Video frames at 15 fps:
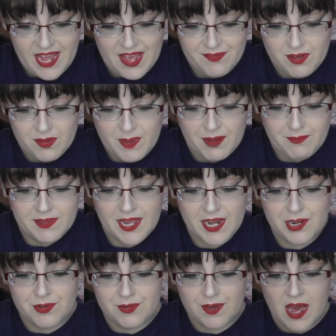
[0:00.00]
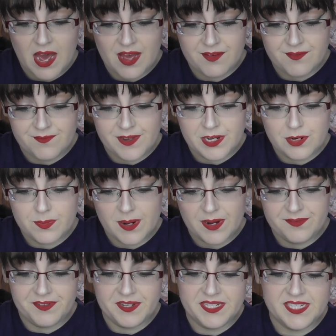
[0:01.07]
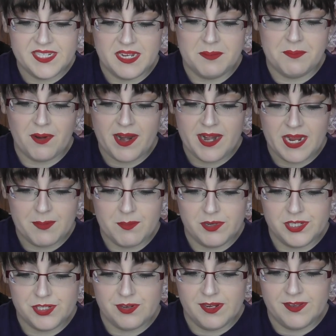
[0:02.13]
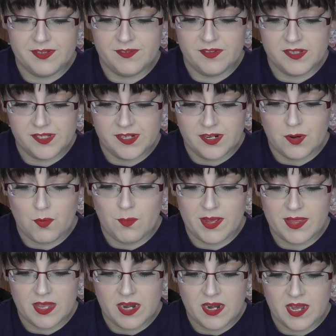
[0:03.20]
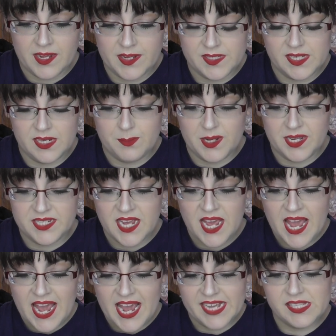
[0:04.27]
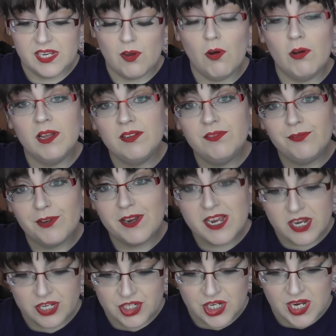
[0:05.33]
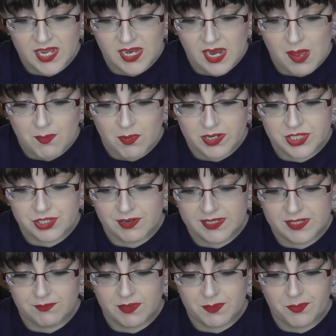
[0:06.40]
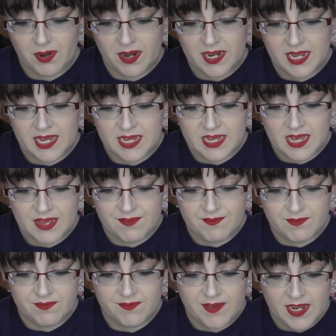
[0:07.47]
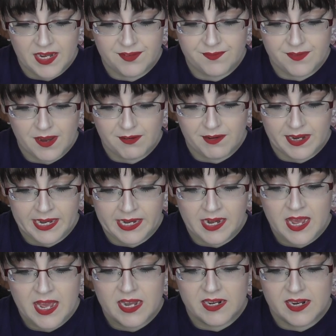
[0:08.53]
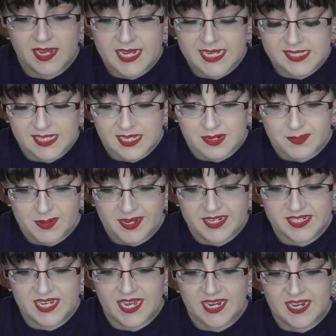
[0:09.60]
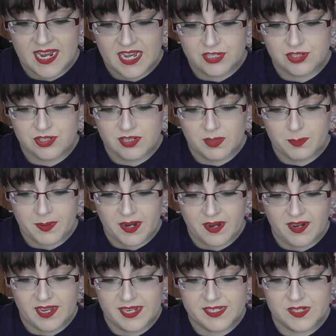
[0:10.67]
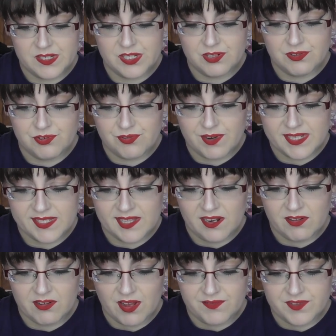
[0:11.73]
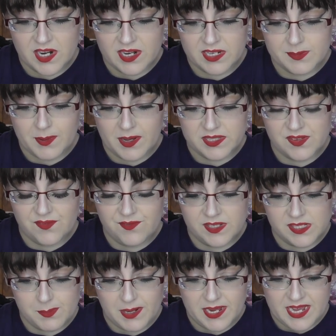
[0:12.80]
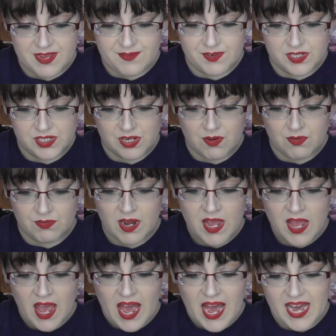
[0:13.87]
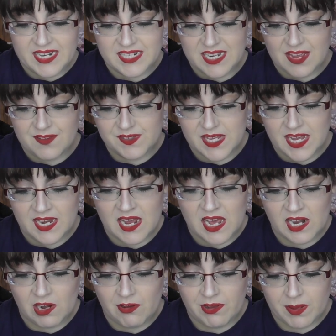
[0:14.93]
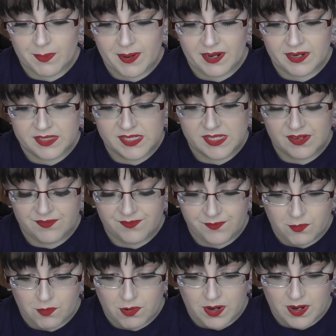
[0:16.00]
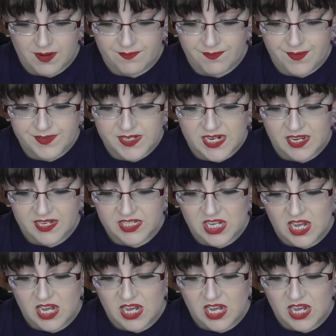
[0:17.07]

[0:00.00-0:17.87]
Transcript: have come out with a new Vino Perfect brightening moisturizer with niacinamide. It's an oil-free gel moisturizer with brightening venoferine, niacinamide and natural pearlizers to address the look of dark spots, visibly even tone, and give skin a glowing appearance for $59.